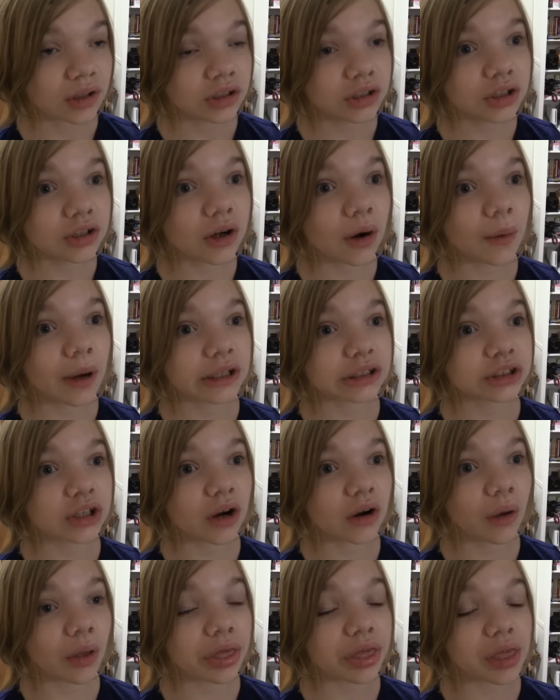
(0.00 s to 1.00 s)
You know what,
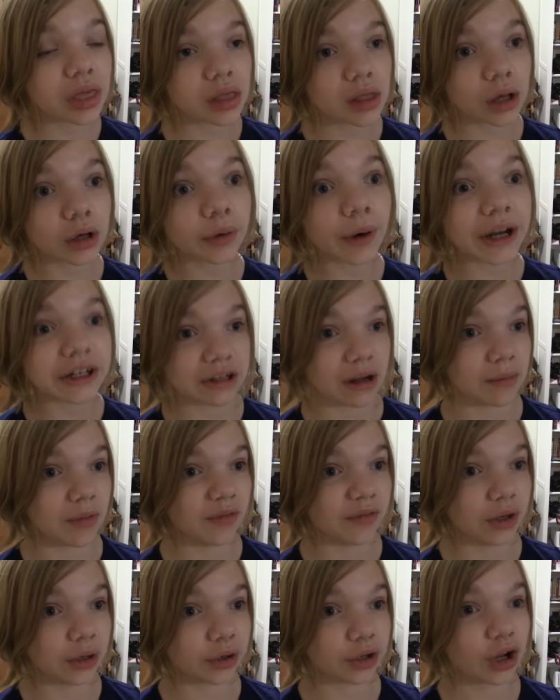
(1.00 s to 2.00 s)
Charles? This is a great time
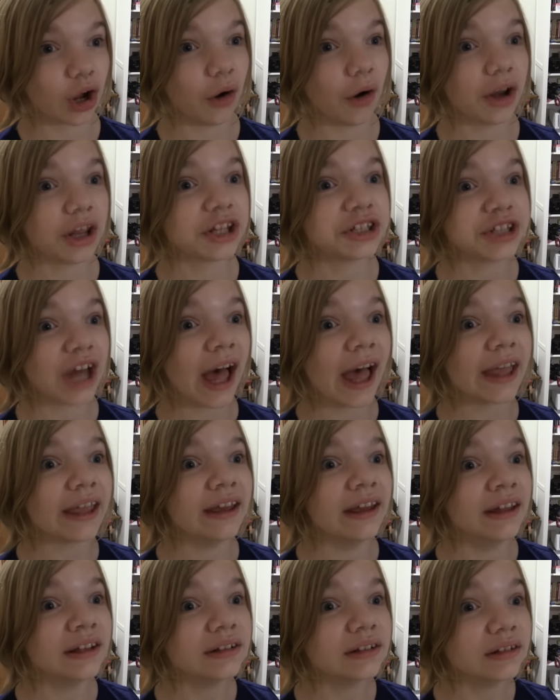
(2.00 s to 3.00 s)
of year to go on a
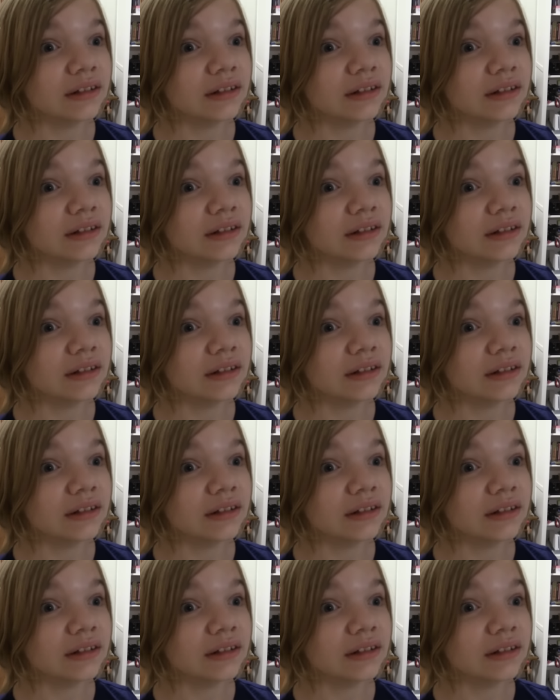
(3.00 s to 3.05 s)
diet.